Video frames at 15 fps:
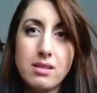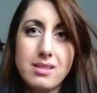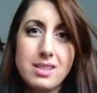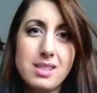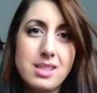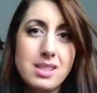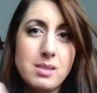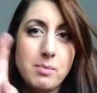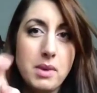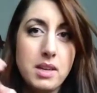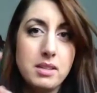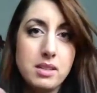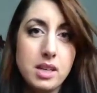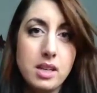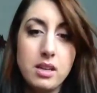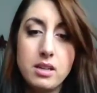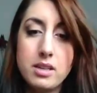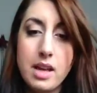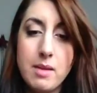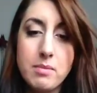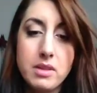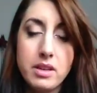space heater
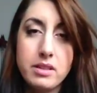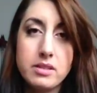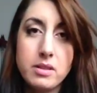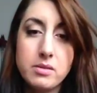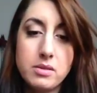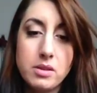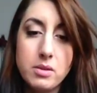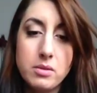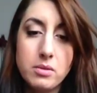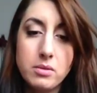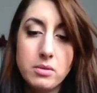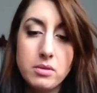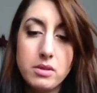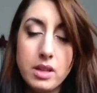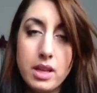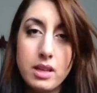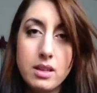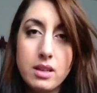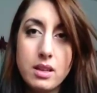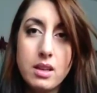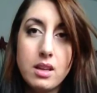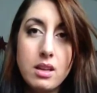type things, those new like
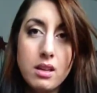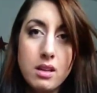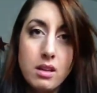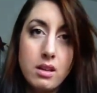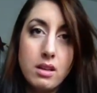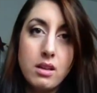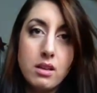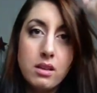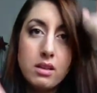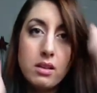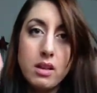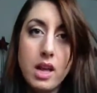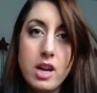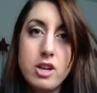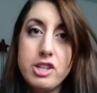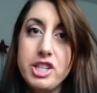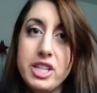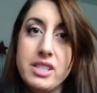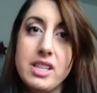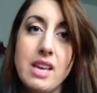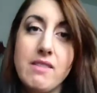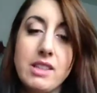energy
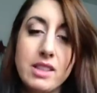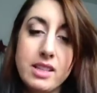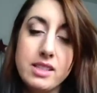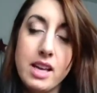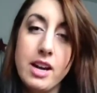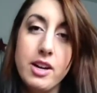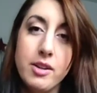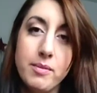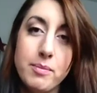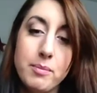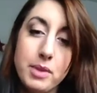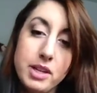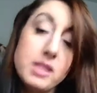saving things, I don't know. But